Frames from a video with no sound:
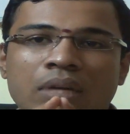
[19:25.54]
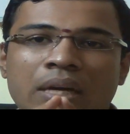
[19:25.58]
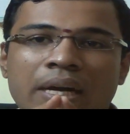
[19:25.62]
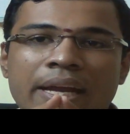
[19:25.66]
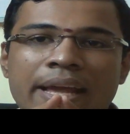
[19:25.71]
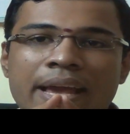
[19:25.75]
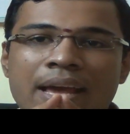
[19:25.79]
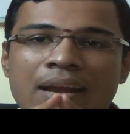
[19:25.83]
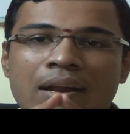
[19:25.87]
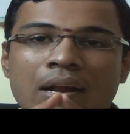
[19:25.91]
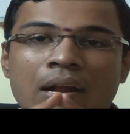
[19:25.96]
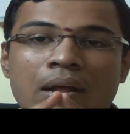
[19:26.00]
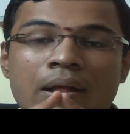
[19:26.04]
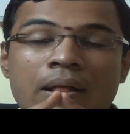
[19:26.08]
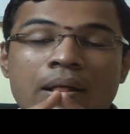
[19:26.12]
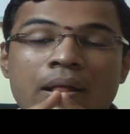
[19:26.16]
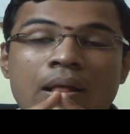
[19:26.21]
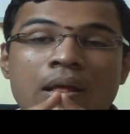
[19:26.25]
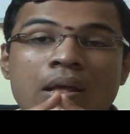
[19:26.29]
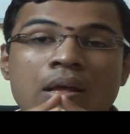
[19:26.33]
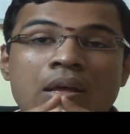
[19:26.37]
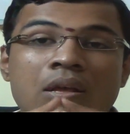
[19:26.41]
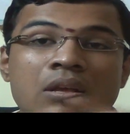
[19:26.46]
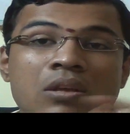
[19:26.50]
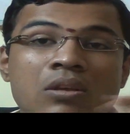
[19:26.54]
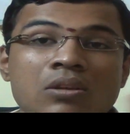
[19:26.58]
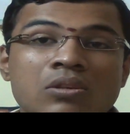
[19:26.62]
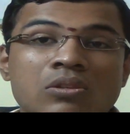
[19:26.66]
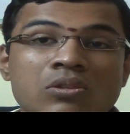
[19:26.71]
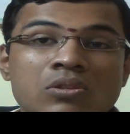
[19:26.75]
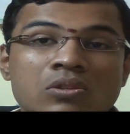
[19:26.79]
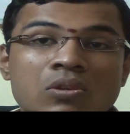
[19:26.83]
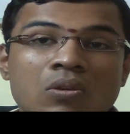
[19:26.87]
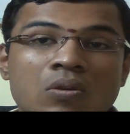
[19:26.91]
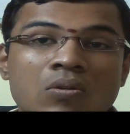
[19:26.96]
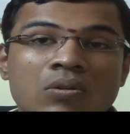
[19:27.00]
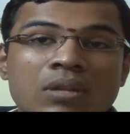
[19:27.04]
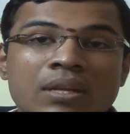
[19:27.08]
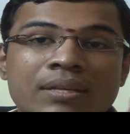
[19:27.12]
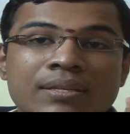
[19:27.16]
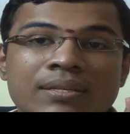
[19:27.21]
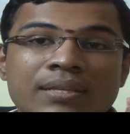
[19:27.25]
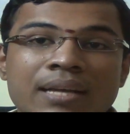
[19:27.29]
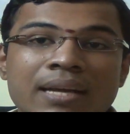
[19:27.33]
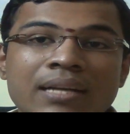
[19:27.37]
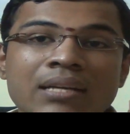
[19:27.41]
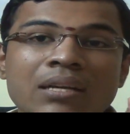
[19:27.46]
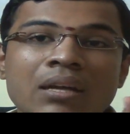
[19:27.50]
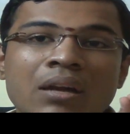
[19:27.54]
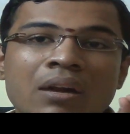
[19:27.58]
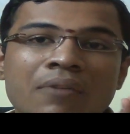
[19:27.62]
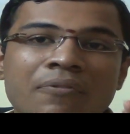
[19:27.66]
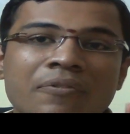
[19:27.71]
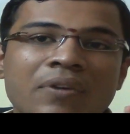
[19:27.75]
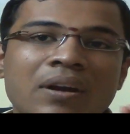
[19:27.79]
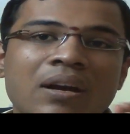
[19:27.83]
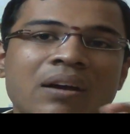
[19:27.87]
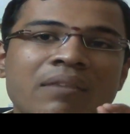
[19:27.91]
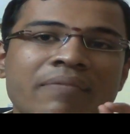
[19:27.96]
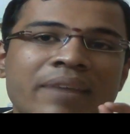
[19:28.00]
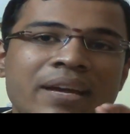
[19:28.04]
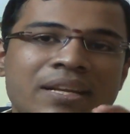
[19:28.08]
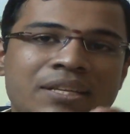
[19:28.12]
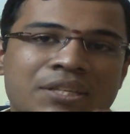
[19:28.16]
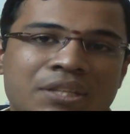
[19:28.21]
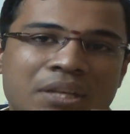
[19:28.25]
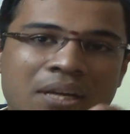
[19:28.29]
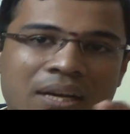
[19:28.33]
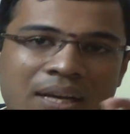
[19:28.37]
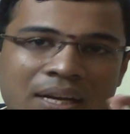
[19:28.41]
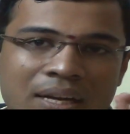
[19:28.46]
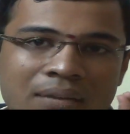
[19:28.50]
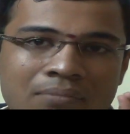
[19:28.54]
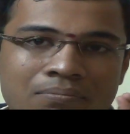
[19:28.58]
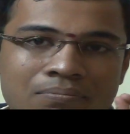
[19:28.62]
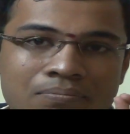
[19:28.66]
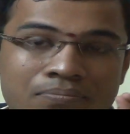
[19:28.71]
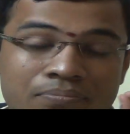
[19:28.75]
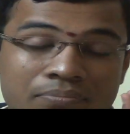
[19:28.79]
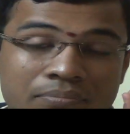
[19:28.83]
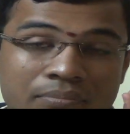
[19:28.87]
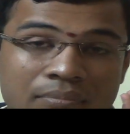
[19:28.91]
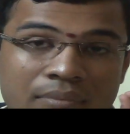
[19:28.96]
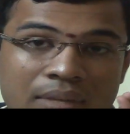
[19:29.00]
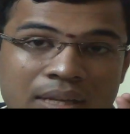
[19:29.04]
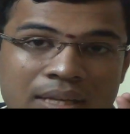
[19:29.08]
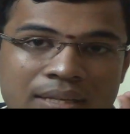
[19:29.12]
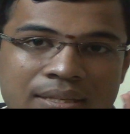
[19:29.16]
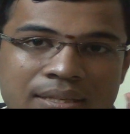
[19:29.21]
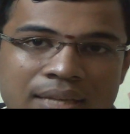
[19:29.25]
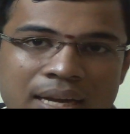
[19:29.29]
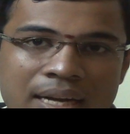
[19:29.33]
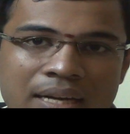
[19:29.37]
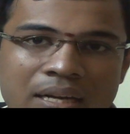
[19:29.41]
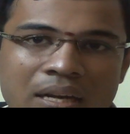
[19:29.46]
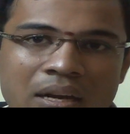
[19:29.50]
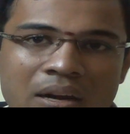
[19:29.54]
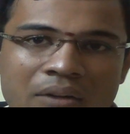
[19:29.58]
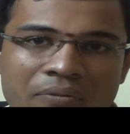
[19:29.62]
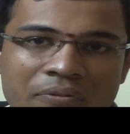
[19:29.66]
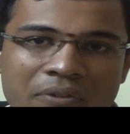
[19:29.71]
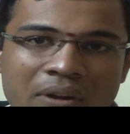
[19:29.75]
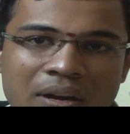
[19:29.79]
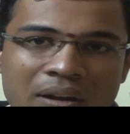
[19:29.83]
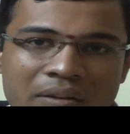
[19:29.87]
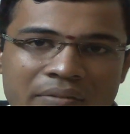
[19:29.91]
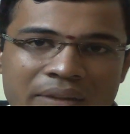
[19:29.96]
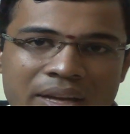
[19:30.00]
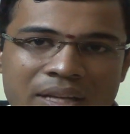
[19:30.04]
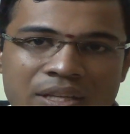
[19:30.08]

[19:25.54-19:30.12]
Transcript: Clear? So the center of curvature is the center of